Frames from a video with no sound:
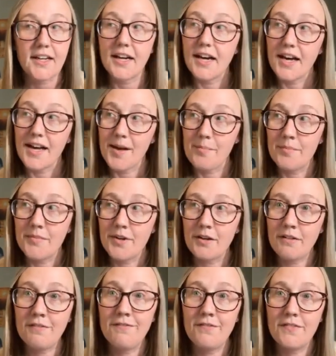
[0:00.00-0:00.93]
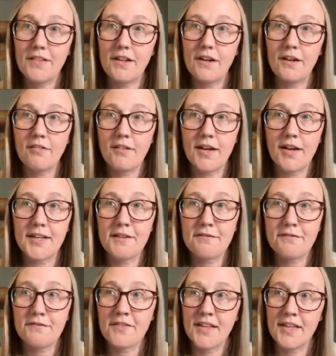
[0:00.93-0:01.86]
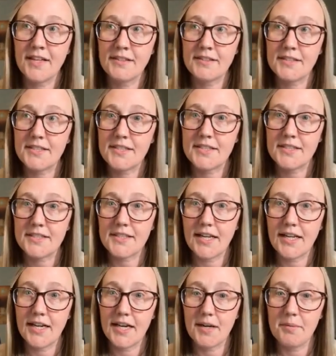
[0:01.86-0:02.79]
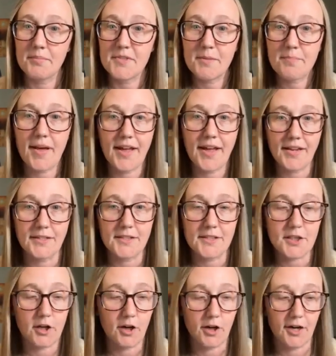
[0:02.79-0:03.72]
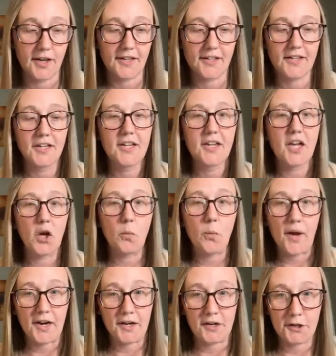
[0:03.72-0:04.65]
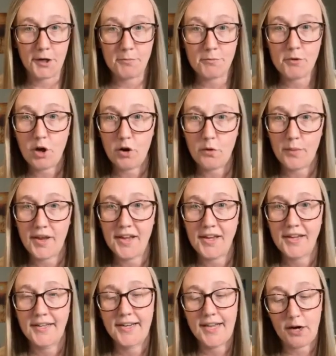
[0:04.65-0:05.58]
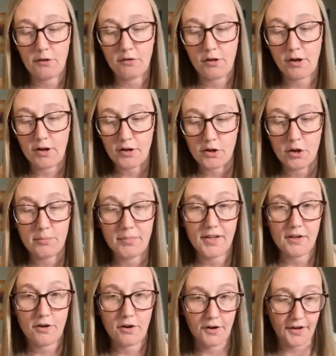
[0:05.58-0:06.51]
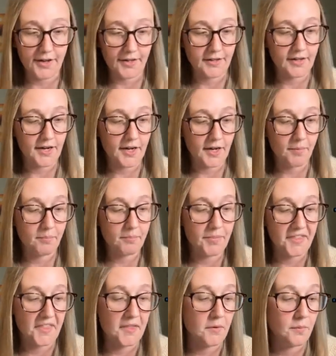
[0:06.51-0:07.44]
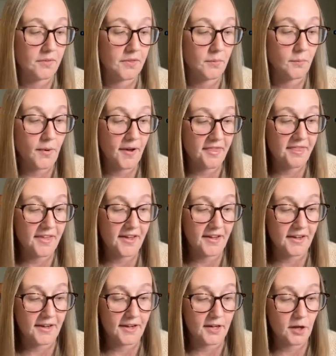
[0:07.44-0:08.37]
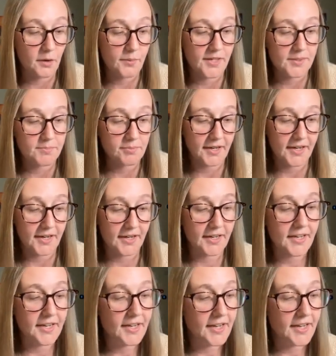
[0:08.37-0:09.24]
A lot of this depends on where I'm going and how long I'll be gone, but the one thing I always bring